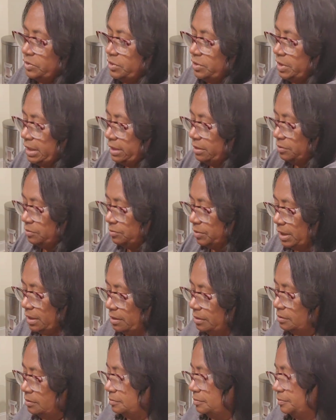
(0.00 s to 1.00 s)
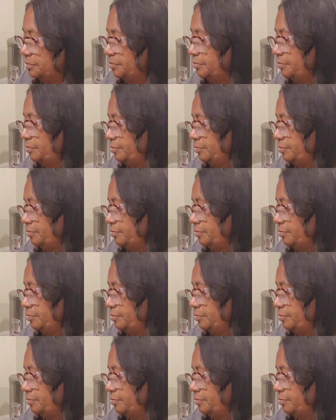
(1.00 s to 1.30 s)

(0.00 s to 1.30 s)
Turn that around.